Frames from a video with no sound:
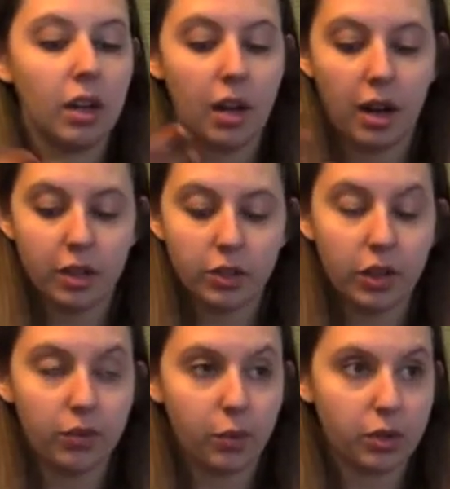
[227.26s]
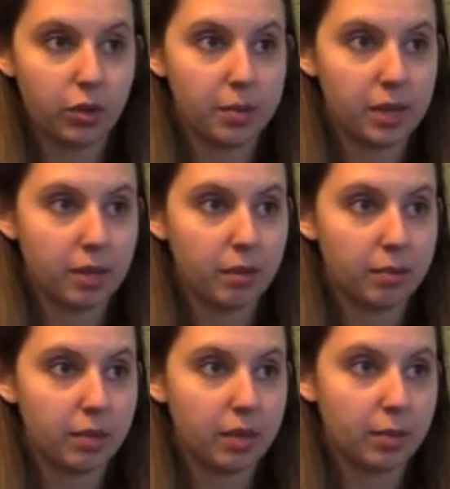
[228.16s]
I try and avoid trimming them
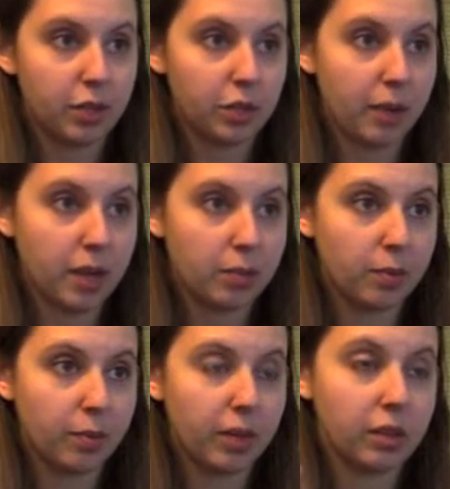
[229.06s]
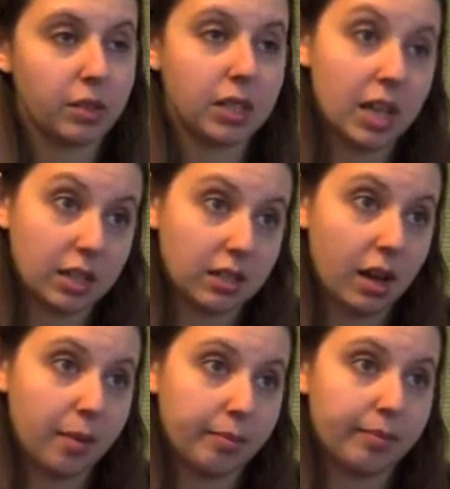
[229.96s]
as much as possible because it takes
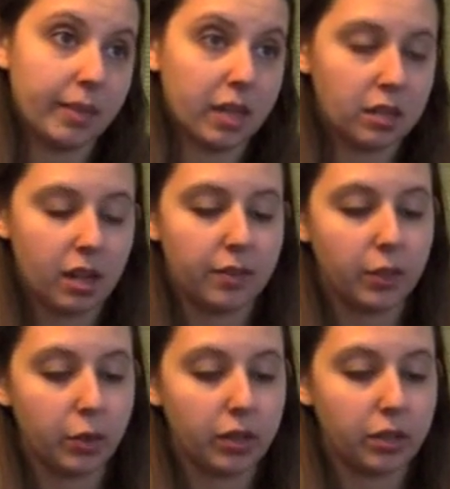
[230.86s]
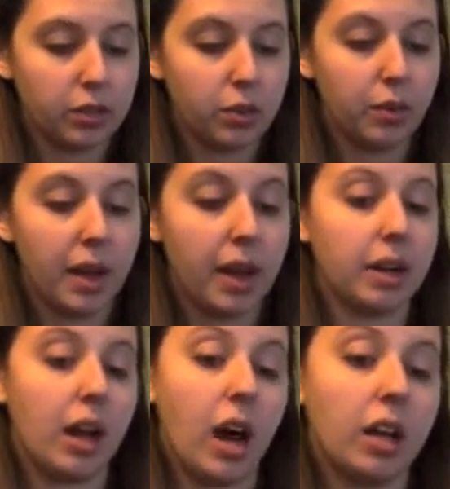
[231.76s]
time and is kind of annoying to do, and
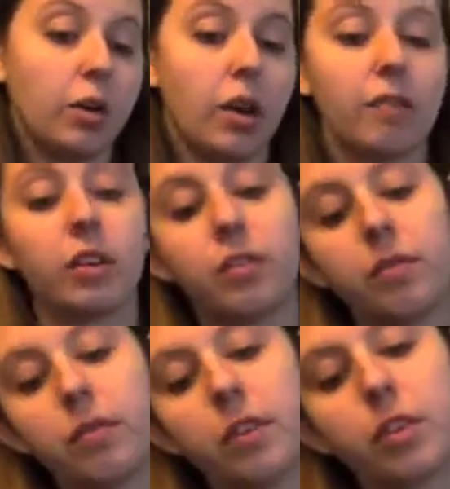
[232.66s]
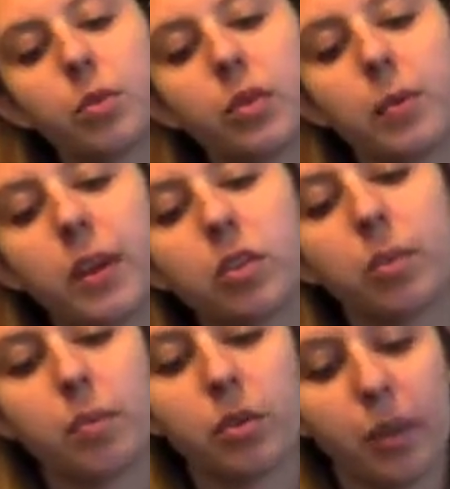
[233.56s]
I don't have good visual spatial
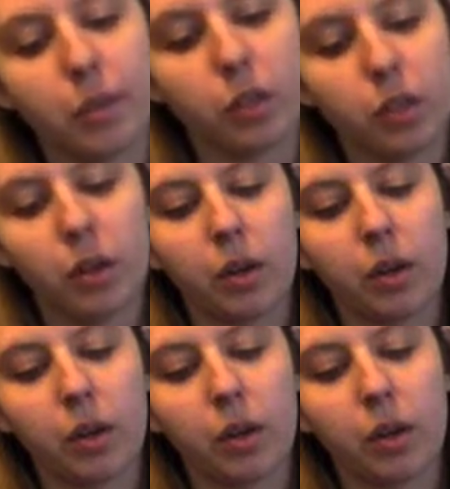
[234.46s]
perception.